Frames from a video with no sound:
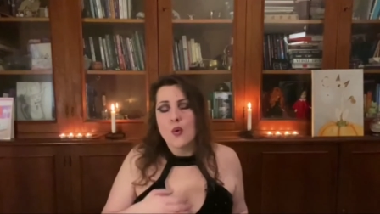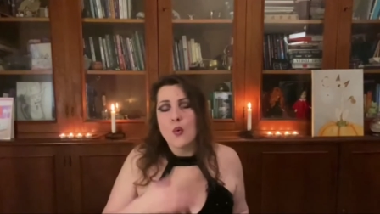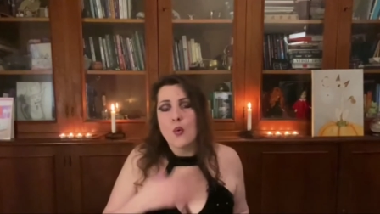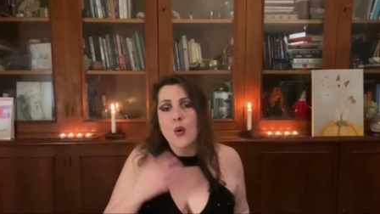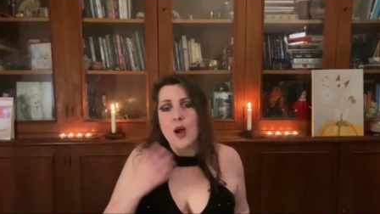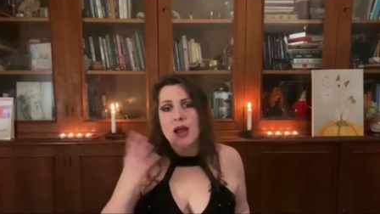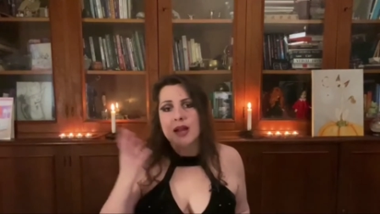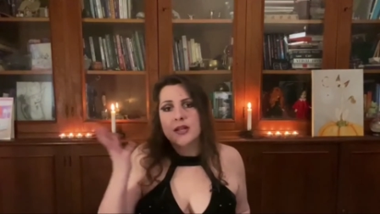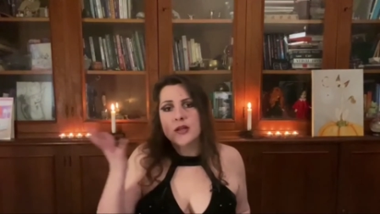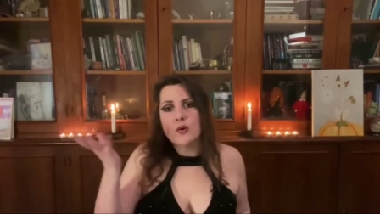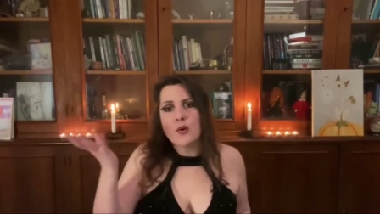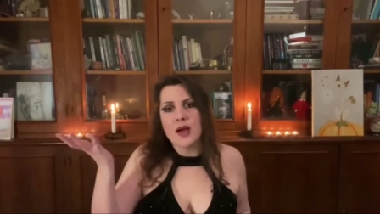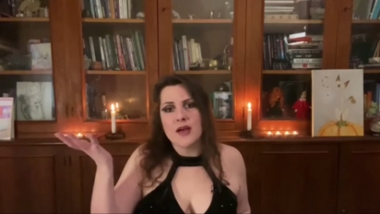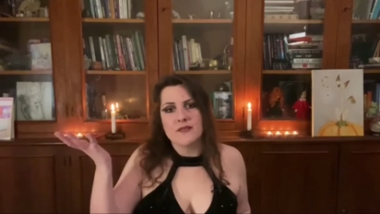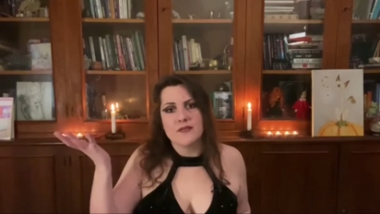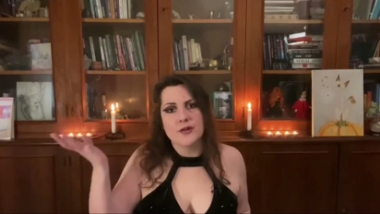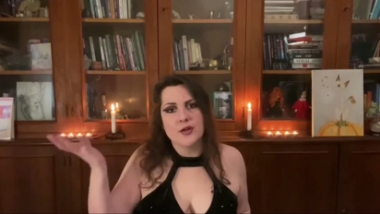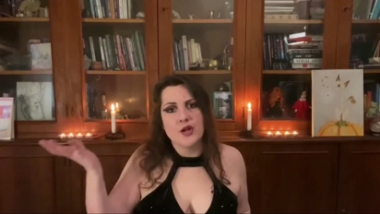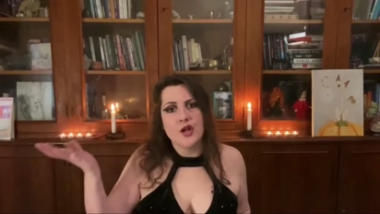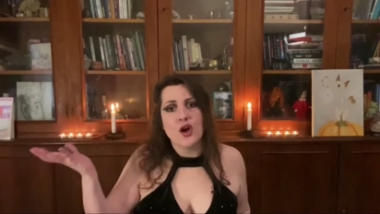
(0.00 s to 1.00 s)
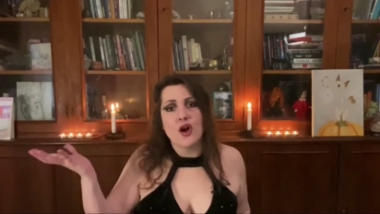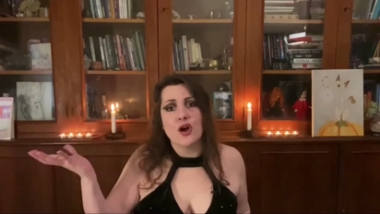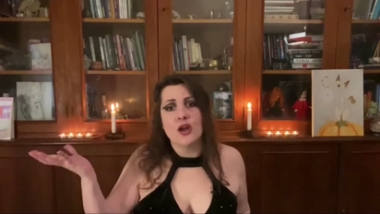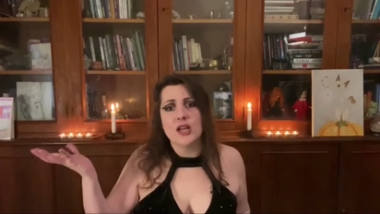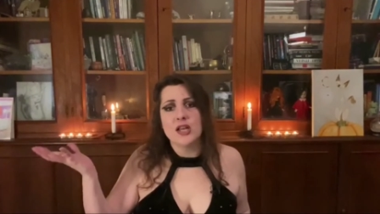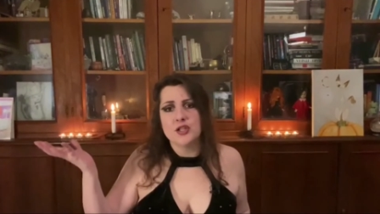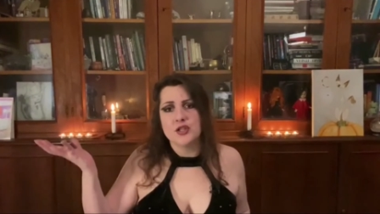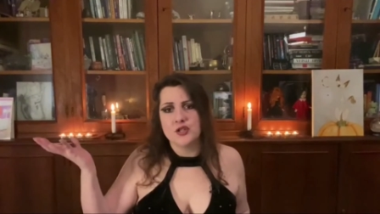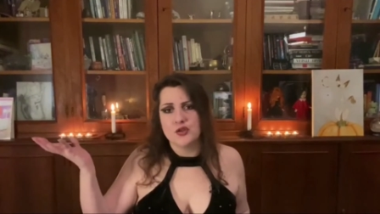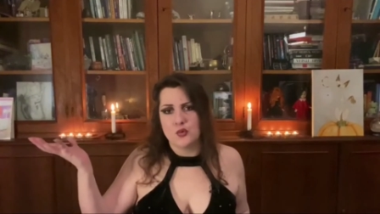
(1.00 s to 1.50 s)
When you have
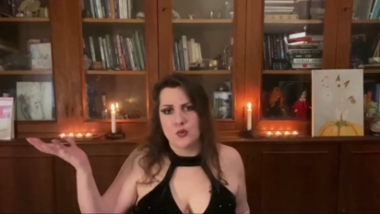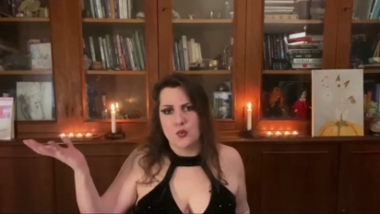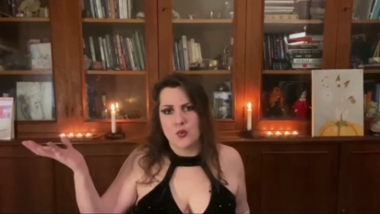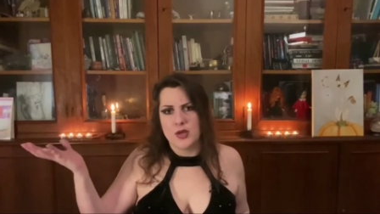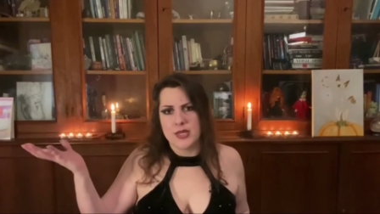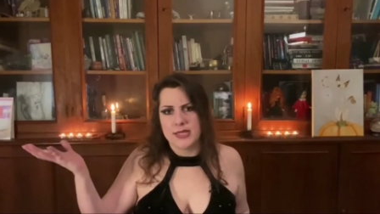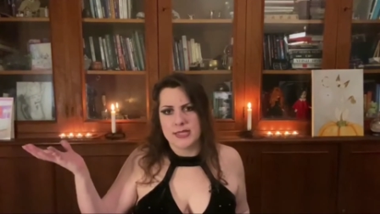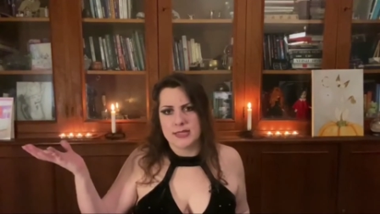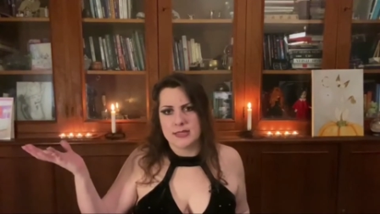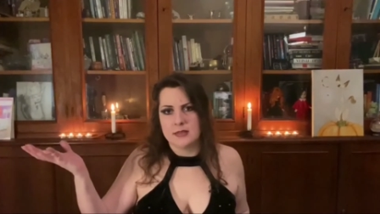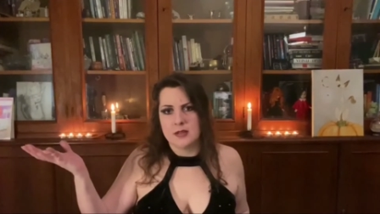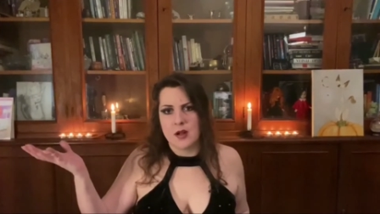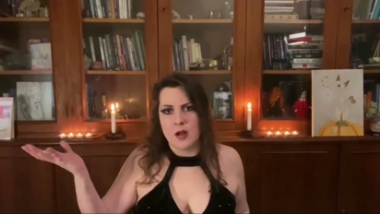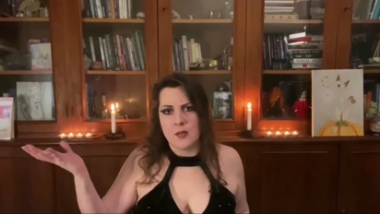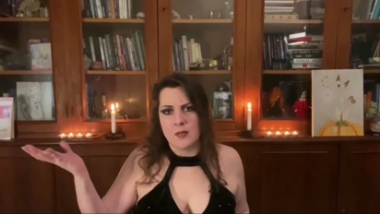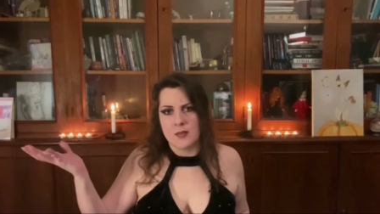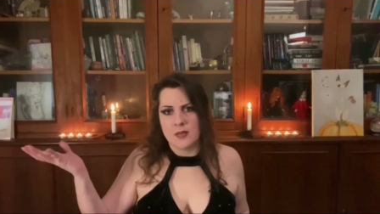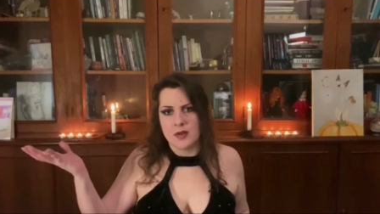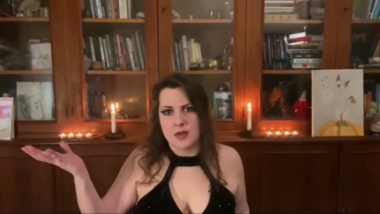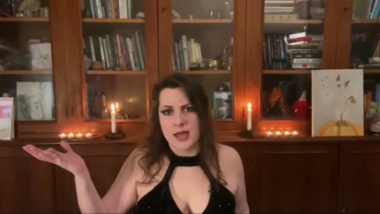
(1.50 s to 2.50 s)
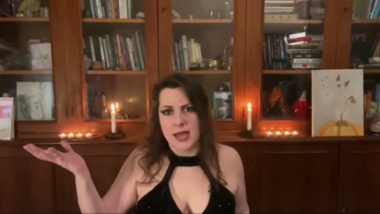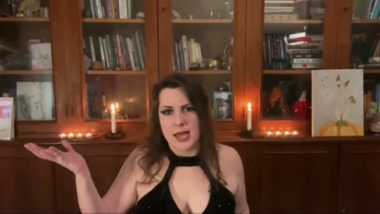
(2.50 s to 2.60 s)
knowledge, wisdom,